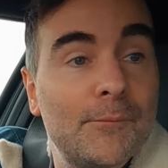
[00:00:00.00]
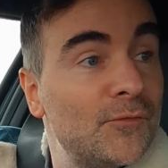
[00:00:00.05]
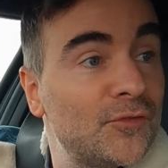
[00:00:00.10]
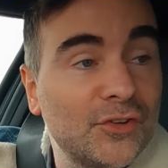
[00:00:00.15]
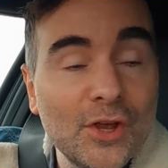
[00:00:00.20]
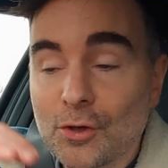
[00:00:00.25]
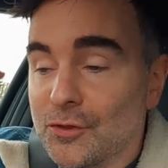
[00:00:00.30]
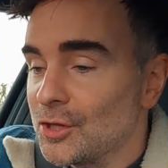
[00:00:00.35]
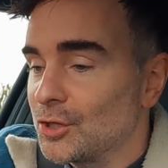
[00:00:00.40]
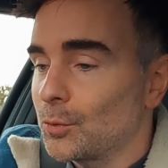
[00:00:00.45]

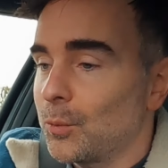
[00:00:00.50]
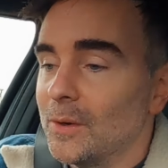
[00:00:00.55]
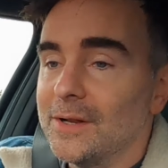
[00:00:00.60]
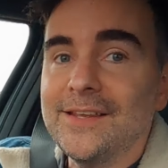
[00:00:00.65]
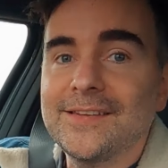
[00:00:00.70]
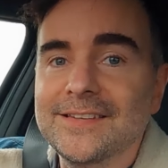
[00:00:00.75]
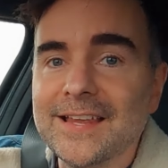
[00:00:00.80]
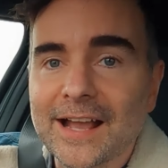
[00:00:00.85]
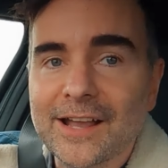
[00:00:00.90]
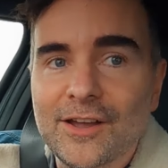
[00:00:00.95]
So the
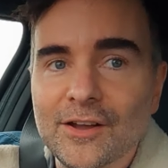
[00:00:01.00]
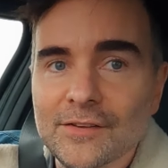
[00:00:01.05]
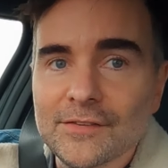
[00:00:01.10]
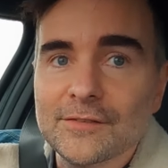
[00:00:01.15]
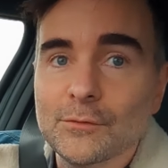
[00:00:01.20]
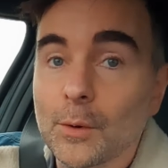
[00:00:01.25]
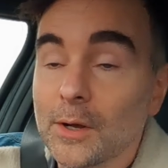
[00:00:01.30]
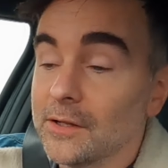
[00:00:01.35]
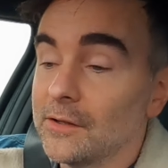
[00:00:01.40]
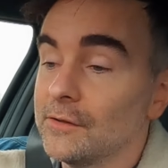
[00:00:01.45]
20
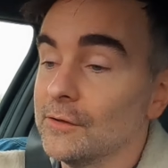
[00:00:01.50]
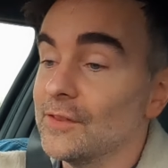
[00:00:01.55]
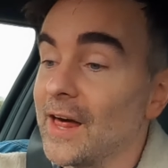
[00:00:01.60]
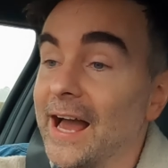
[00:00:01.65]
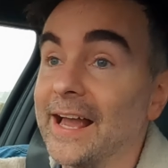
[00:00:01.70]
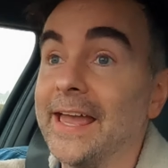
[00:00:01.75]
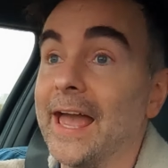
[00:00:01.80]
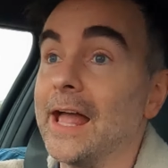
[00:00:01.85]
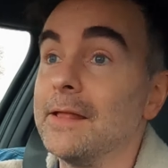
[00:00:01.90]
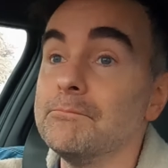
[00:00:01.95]
seconds, we're going to do
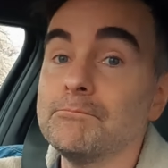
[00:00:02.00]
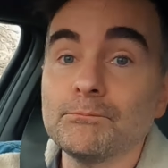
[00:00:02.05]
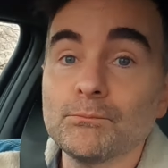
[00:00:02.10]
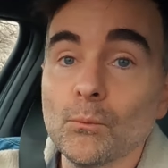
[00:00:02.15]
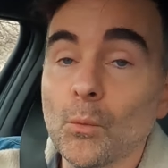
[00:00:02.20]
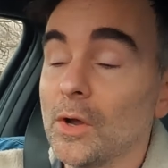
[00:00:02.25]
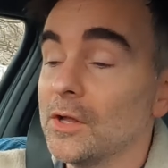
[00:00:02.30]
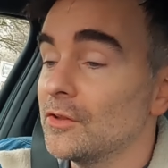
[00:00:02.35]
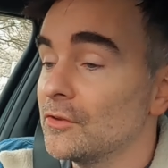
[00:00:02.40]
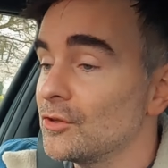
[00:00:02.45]
that
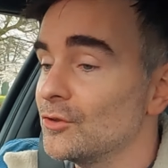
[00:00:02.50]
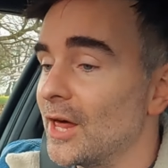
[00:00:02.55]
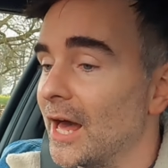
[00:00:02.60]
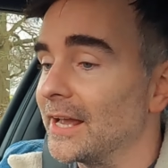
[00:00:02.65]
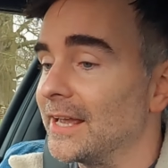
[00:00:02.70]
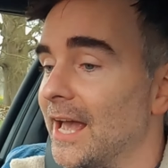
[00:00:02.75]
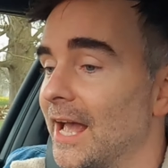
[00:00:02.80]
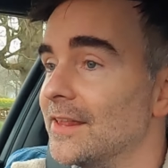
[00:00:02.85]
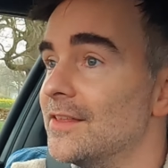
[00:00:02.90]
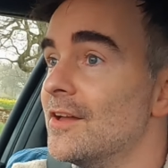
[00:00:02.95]

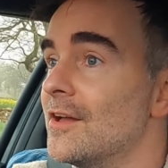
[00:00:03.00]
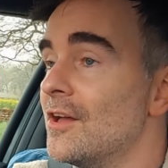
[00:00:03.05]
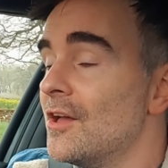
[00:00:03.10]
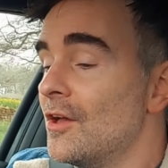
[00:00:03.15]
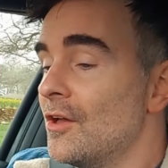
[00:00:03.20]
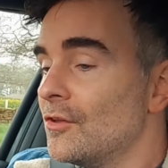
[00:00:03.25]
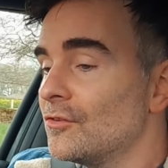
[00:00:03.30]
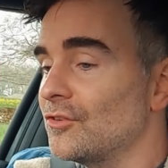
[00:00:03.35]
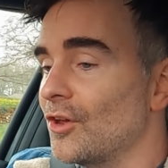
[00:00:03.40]
again.